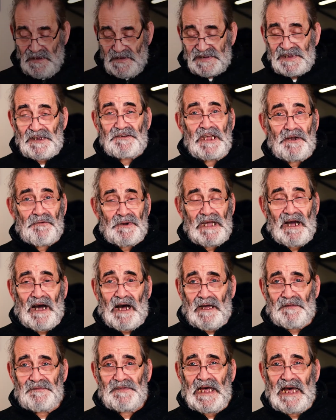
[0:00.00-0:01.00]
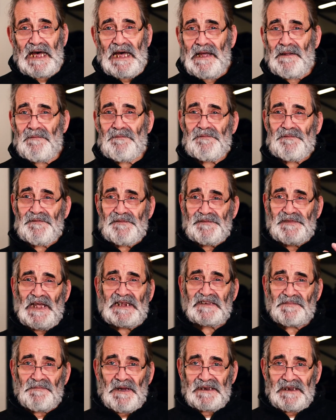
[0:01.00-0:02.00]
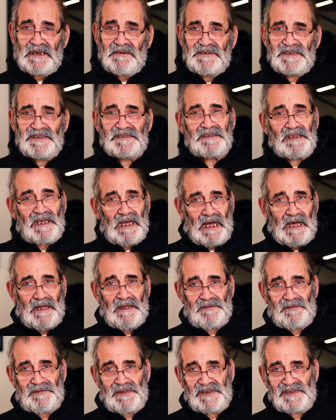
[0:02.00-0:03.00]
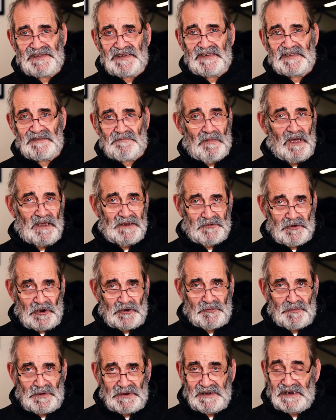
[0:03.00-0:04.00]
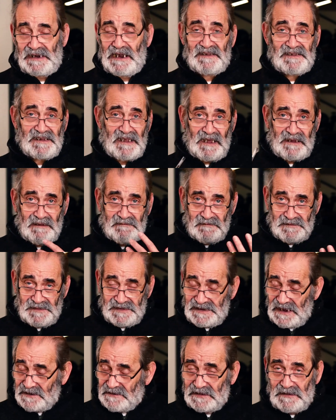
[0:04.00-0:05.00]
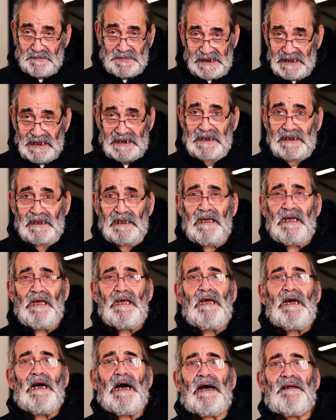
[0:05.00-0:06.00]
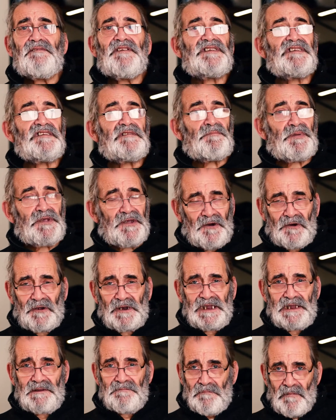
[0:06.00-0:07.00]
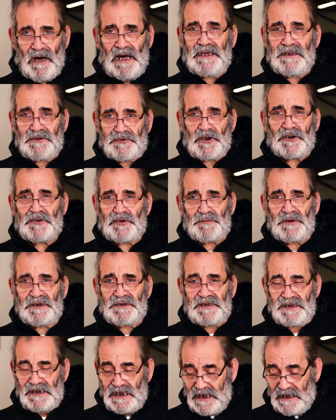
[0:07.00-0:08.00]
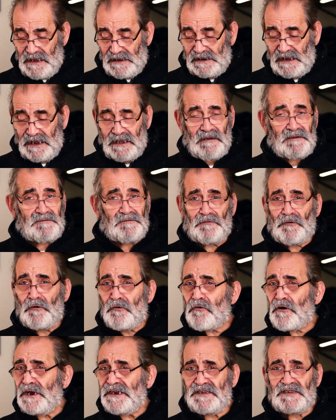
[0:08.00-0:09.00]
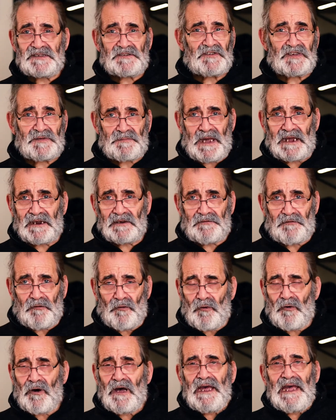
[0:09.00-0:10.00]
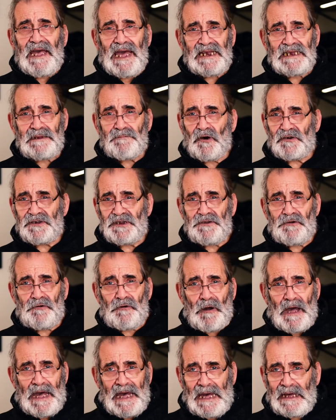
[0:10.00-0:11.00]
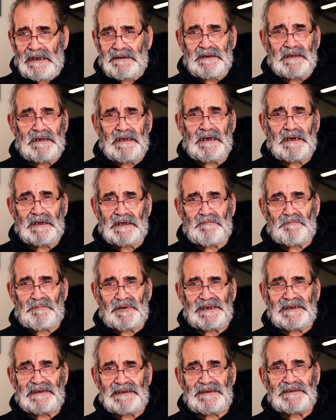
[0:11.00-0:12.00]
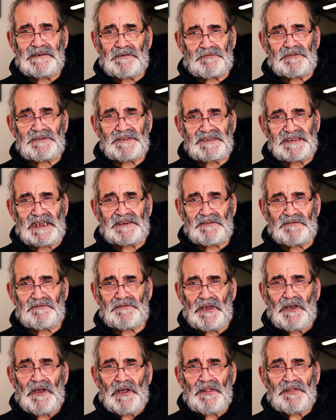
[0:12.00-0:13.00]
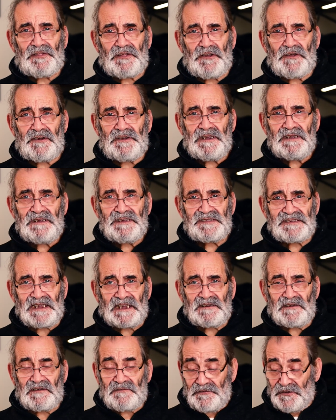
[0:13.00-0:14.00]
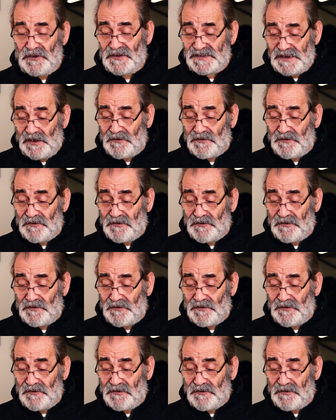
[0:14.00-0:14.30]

So here we are. That's my notes. This is my judgment. And as I said at the beginning, this is purely my judgment. And I had greatest respect for anybody who had a completely different set of third, second and first.